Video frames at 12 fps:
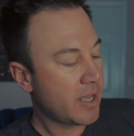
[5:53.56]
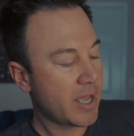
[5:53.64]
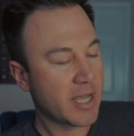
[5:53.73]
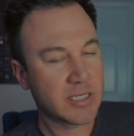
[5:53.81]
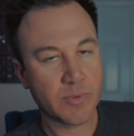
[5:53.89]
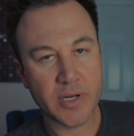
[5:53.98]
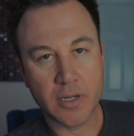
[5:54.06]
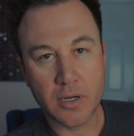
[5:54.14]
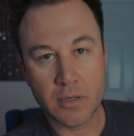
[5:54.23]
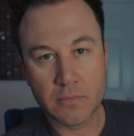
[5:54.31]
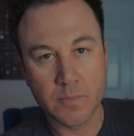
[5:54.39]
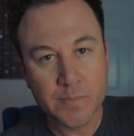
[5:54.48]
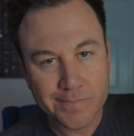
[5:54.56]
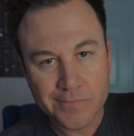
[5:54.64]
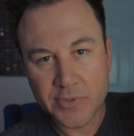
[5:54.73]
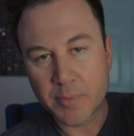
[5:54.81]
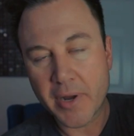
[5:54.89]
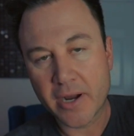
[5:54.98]
As we know,
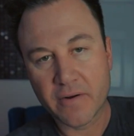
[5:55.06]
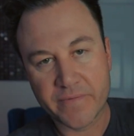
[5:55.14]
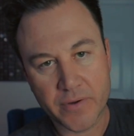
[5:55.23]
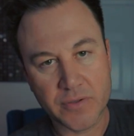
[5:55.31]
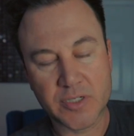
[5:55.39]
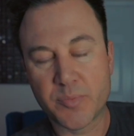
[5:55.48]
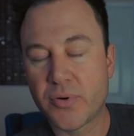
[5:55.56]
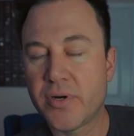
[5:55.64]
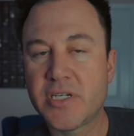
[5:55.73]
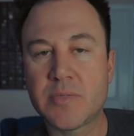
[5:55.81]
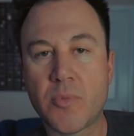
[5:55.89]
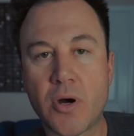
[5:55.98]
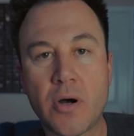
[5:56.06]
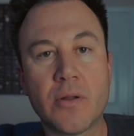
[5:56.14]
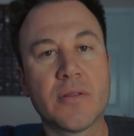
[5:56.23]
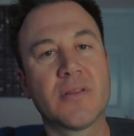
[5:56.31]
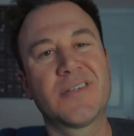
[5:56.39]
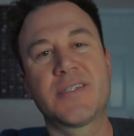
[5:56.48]
the microphones are pretty
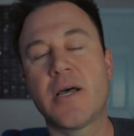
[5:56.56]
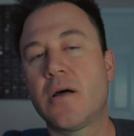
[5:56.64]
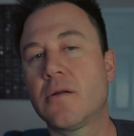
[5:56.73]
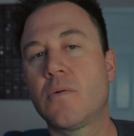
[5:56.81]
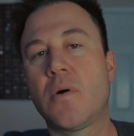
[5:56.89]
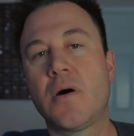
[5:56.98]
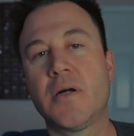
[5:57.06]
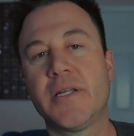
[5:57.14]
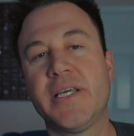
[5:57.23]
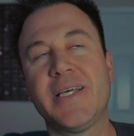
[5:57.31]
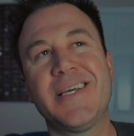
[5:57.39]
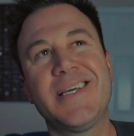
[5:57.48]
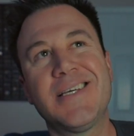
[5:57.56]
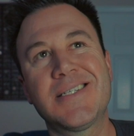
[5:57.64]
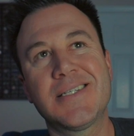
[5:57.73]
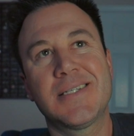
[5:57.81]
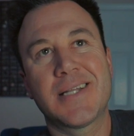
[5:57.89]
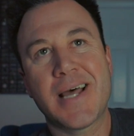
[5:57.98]
small, sound quality
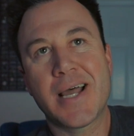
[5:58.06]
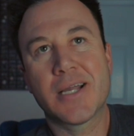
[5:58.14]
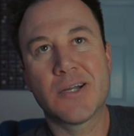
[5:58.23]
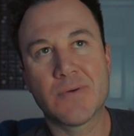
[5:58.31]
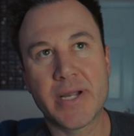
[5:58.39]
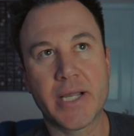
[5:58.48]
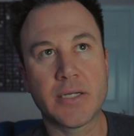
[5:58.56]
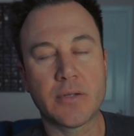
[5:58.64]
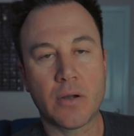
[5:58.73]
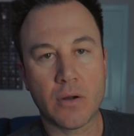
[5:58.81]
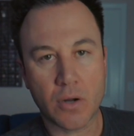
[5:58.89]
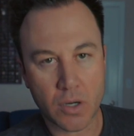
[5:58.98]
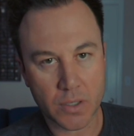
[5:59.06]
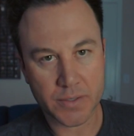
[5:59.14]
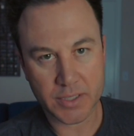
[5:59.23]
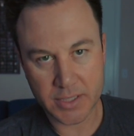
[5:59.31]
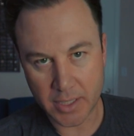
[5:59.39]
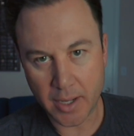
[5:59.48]
isn't that great all
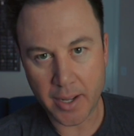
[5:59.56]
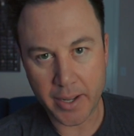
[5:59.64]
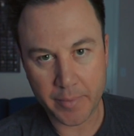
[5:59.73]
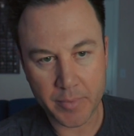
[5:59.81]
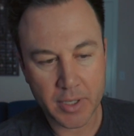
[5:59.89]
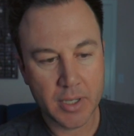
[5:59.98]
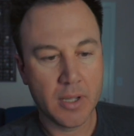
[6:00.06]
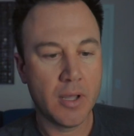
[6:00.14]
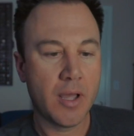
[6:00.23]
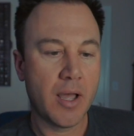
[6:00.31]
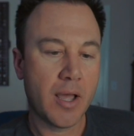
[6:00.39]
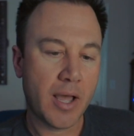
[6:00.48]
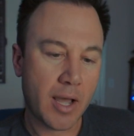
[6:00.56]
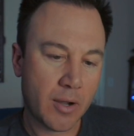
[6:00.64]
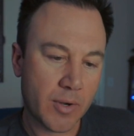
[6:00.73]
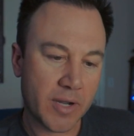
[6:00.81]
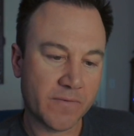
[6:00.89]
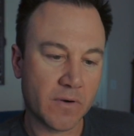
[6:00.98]
the time.
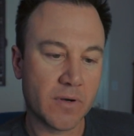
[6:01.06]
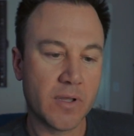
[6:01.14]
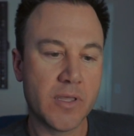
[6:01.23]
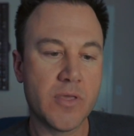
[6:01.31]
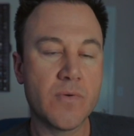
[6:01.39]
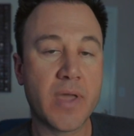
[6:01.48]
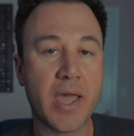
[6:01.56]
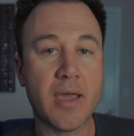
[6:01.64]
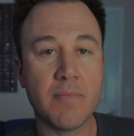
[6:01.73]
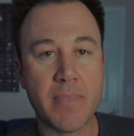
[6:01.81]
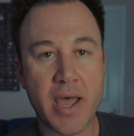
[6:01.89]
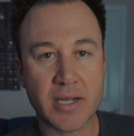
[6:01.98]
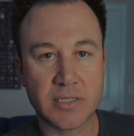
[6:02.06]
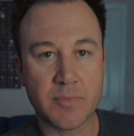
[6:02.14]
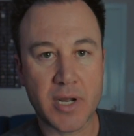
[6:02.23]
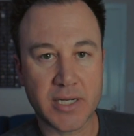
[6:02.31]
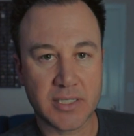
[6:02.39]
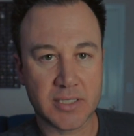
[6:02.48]
However, you can
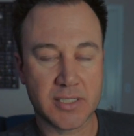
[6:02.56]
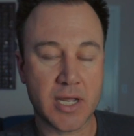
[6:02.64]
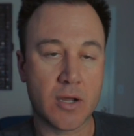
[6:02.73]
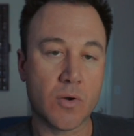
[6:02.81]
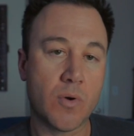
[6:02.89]
maximize the sound